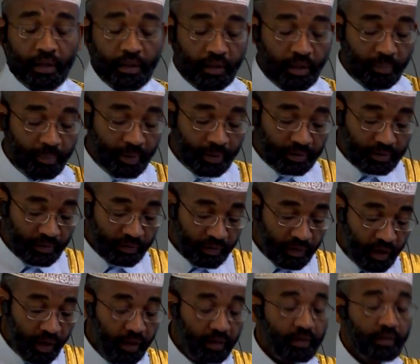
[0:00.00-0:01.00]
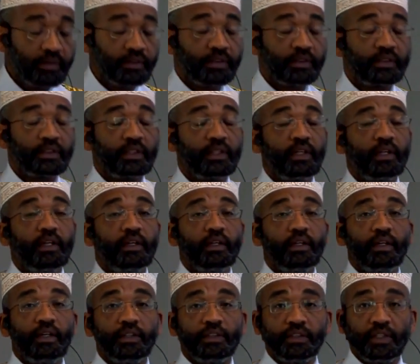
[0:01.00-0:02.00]
and the best of guidance
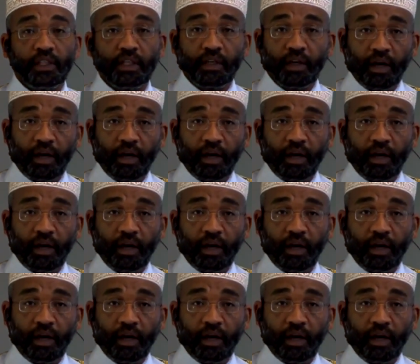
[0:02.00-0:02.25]
is the